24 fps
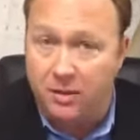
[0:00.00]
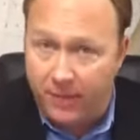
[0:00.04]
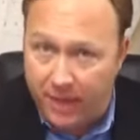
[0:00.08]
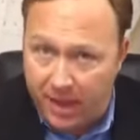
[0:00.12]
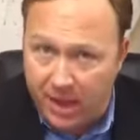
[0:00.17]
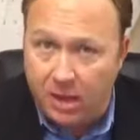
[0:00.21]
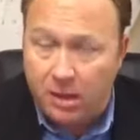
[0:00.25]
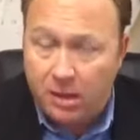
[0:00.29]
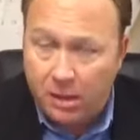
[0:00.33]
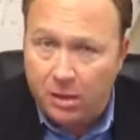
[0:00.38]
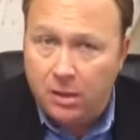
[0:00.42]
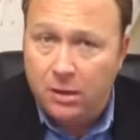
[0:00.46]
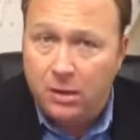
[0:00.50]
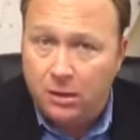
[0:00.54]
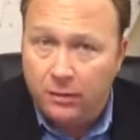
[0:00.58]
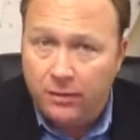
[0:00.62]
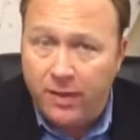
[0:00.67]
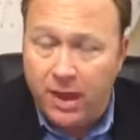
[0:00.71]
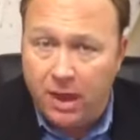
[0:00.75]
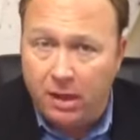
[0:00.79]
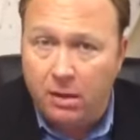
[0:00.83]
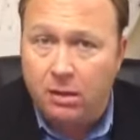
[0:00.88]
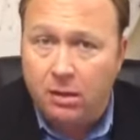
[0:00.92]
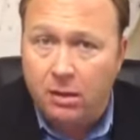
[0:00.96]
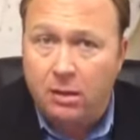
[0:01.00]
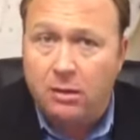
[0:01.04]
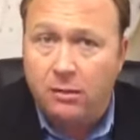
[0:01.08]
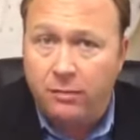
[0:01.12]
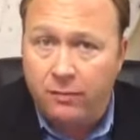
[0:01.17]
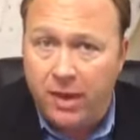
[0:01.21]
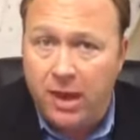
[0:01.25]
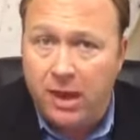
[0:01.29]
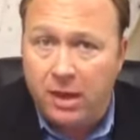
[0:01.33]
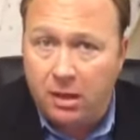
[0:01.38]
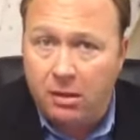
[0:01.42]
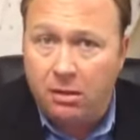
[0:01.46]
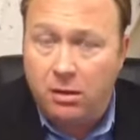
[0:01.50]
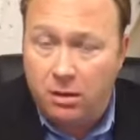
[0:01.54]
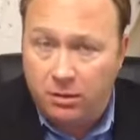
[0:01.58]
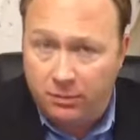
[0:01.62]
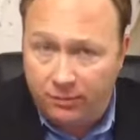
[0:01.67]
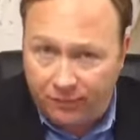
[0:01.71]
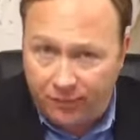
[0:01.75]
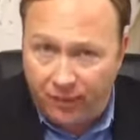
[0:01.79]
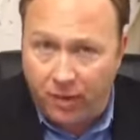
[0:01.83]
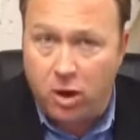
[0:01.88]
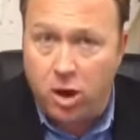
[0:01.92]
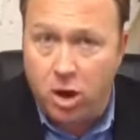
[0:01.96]
And they
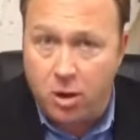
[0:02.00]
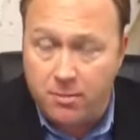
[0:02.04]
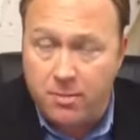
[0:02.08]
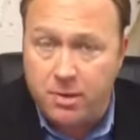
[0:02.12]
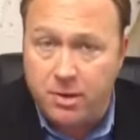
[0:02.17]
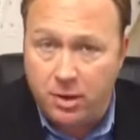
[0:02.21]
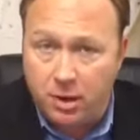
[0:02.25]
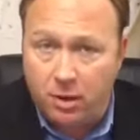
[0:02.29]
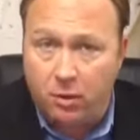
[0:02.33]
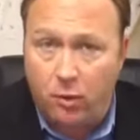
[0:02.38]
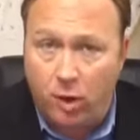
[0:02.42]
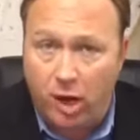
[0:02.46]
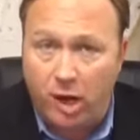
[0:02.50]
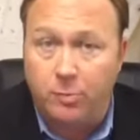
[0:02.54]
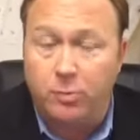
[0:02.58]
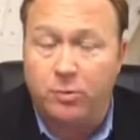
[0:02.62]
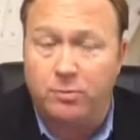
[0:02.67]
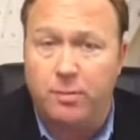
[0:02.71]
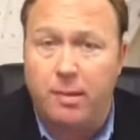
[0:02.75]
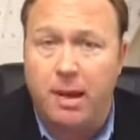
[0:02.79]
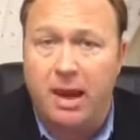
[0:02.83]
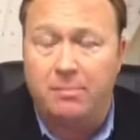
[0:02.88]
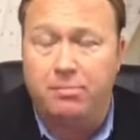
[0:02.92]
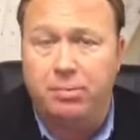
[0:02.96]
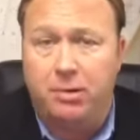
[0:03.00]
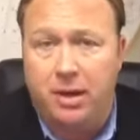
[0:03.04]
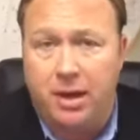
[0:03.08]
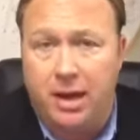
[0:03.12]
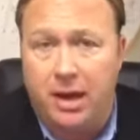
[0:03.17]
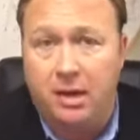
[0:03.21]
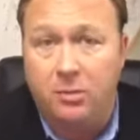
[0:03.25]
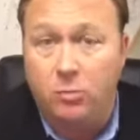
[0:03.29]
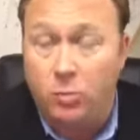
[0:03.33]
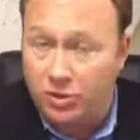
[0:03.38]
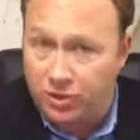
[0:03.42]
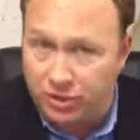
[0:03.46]
confirmed and agreed with my plan,